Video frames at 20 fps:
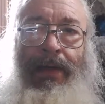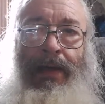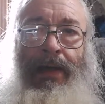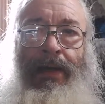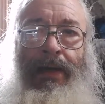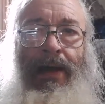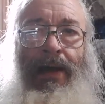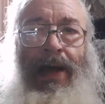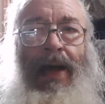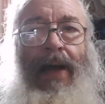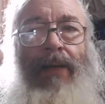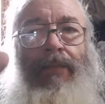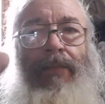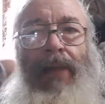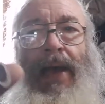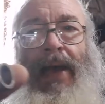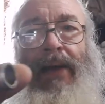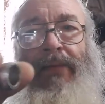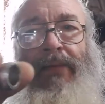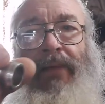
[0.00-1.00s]
Not a
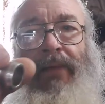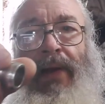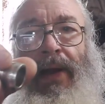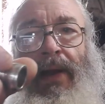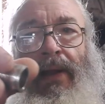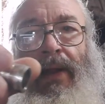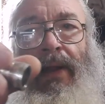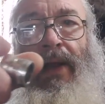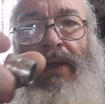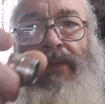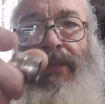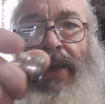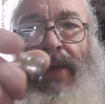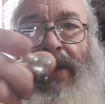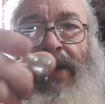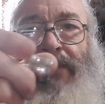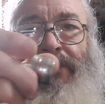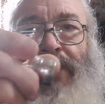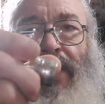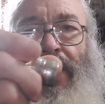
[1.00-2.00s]
magnifying glass.
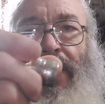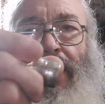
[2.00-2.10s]
Magnifying